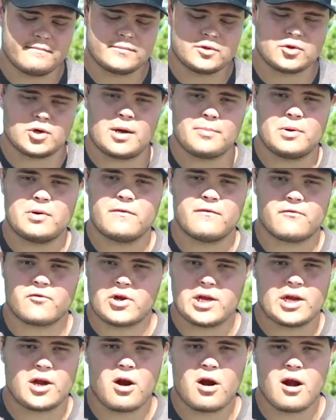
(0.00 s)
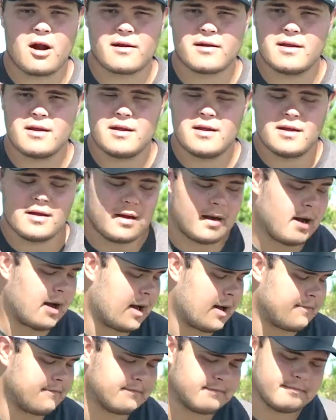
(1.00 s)
trouble free card.
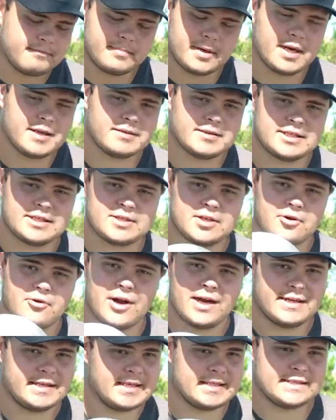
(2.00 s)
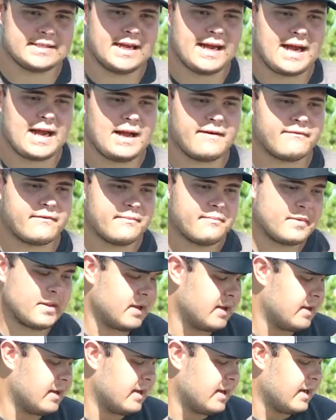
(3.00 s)
But just a great disc to have.
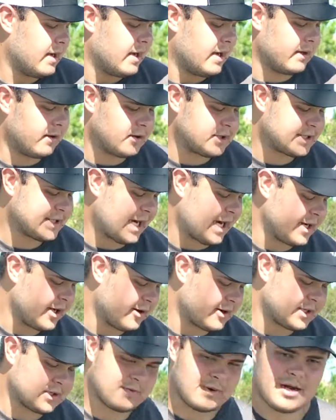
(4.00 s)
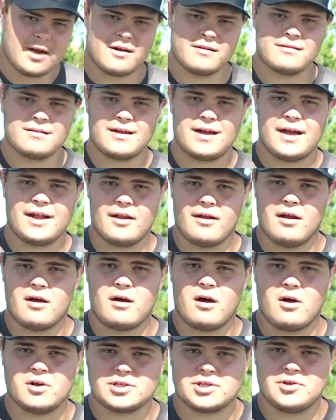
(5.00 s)
A little side note as well, I
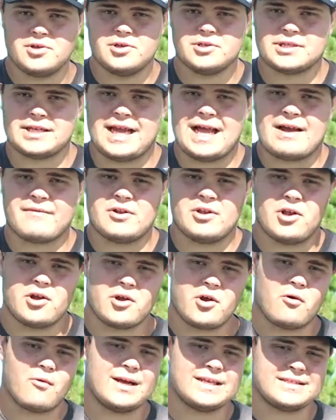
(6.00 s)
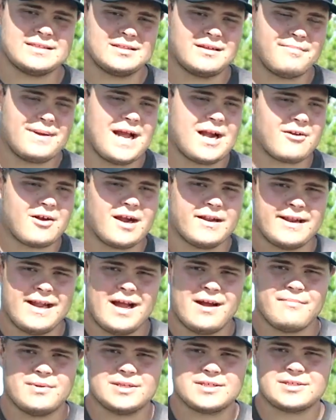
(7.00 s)
also usually have a Nuke OS in the bag right
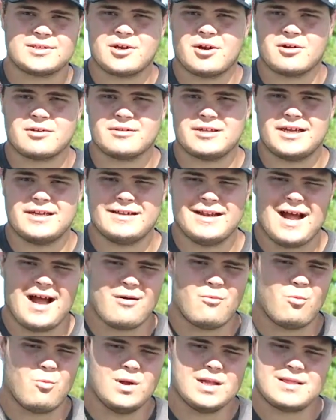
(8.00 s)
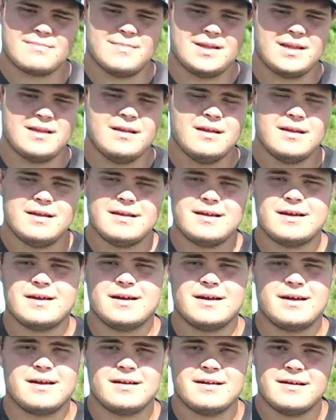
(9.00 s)
now, but it's currently not with me.
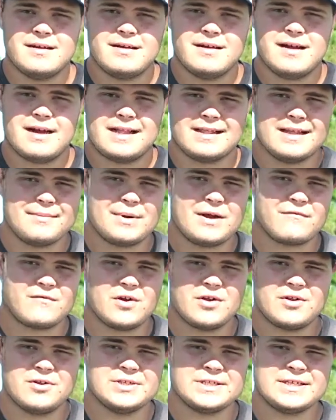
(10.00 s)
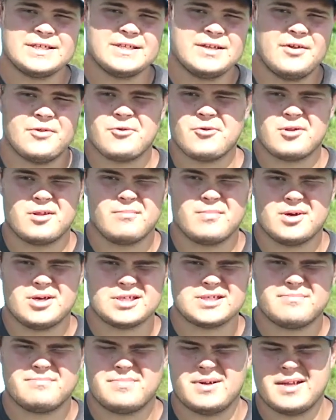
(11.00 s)
I let my friend use it, he threw it in the
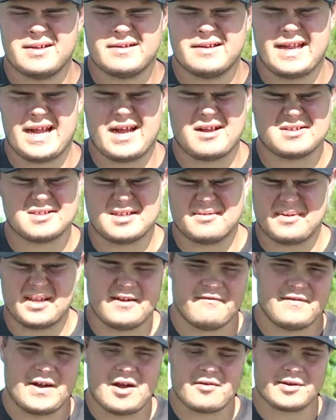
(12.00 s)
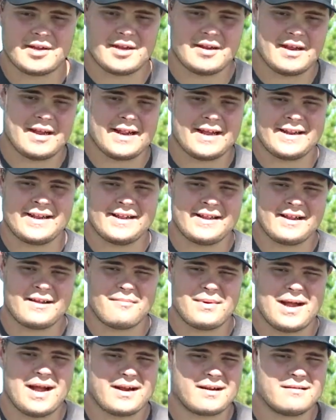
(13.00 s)
bush, but now somebody found it and I need to
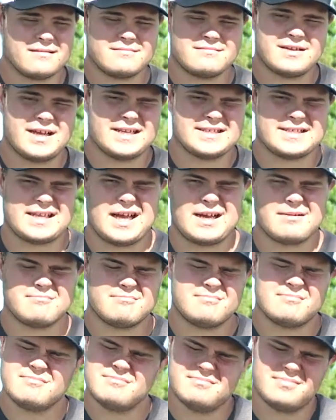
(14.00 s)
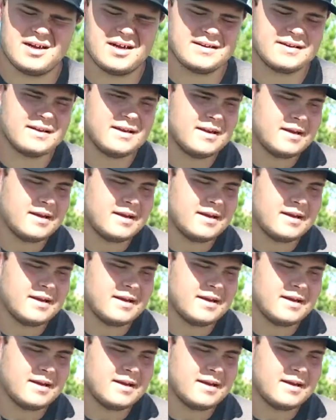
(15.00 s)
get back ASAP. But